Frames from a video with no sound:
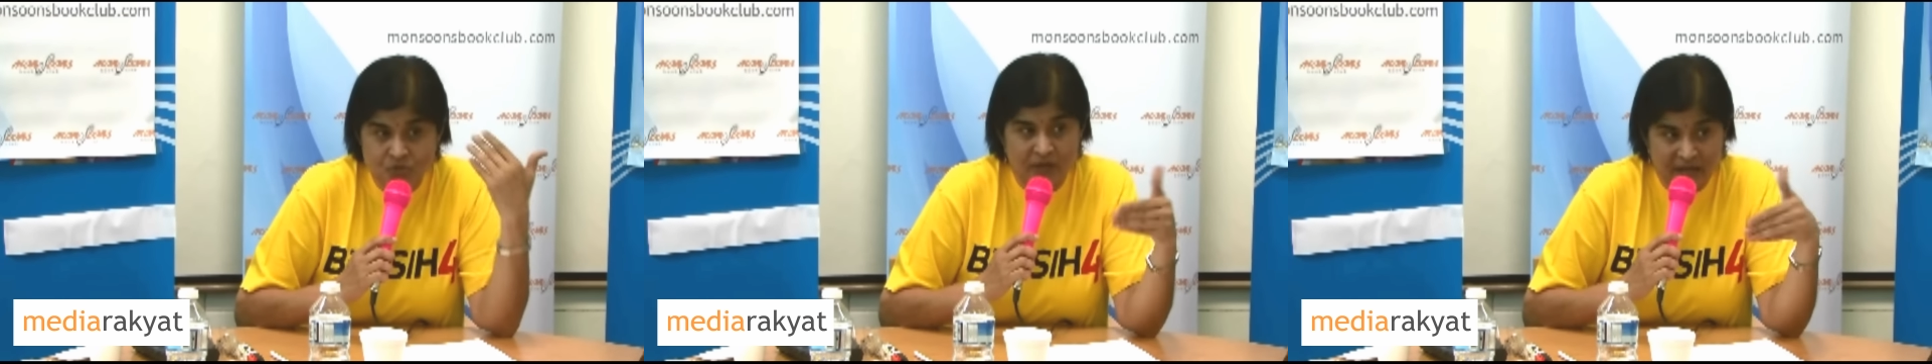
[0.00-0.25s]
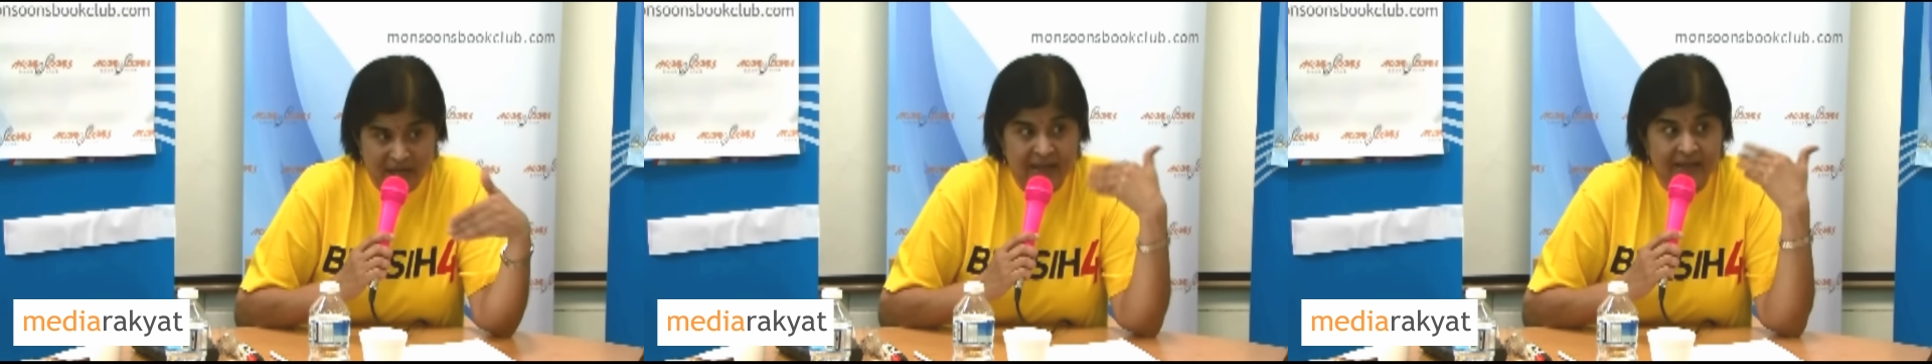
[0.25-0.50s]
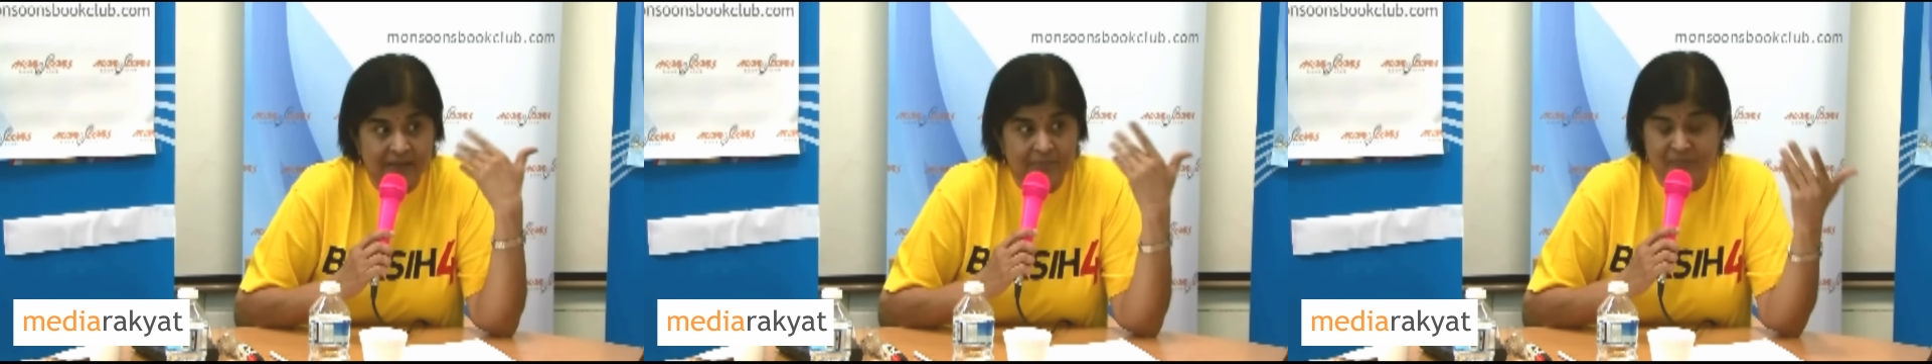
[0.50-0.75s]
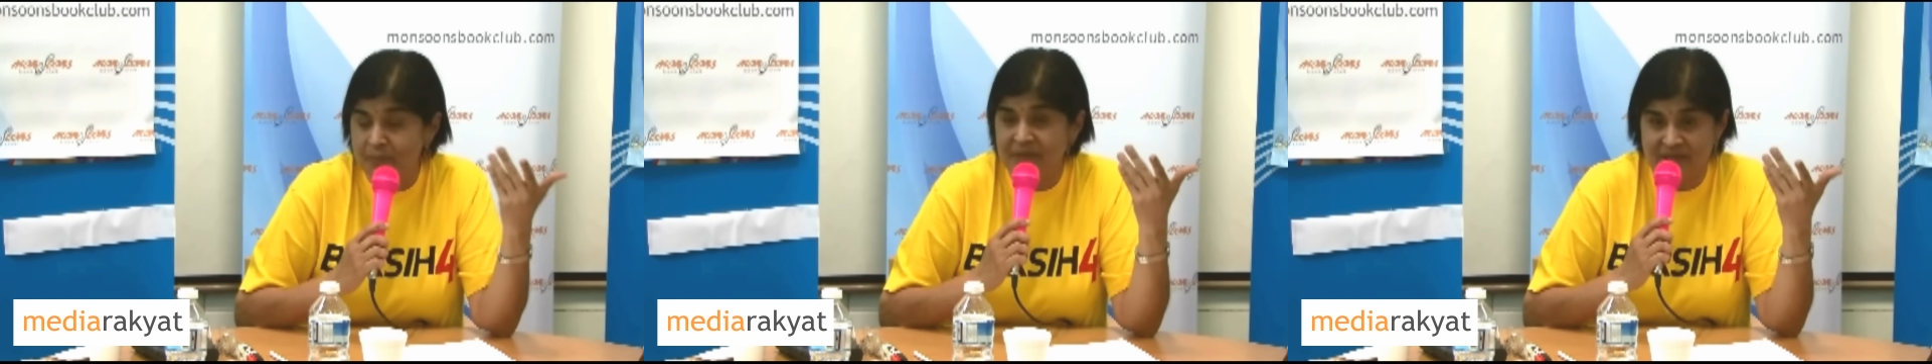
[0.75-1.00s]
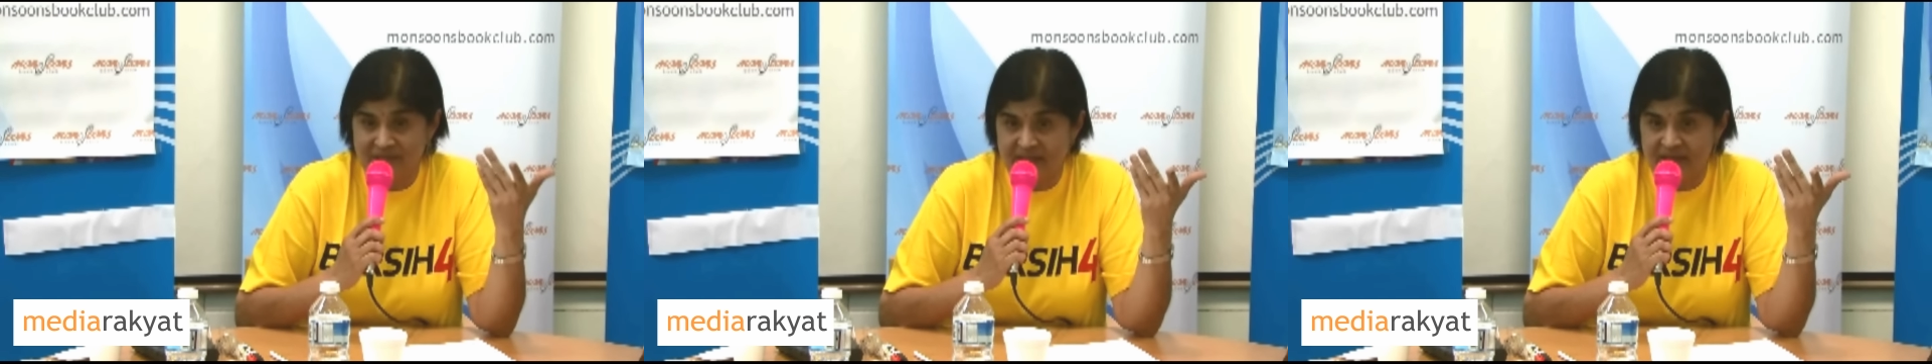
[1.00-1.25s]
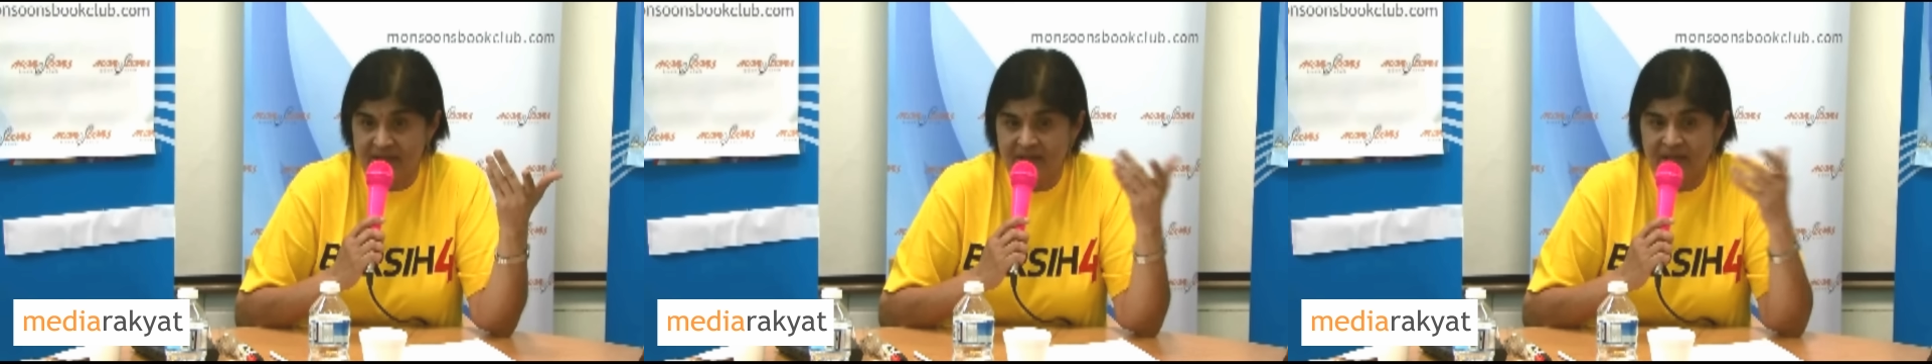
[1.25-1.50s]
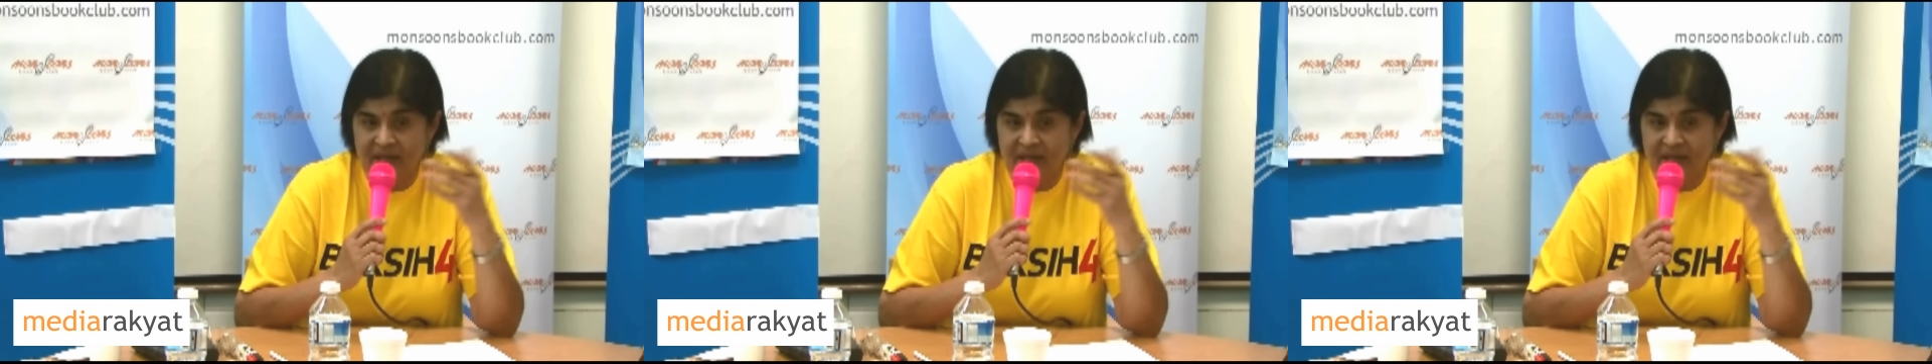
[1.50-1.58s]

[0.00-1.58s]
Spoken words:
what I'm amazed at.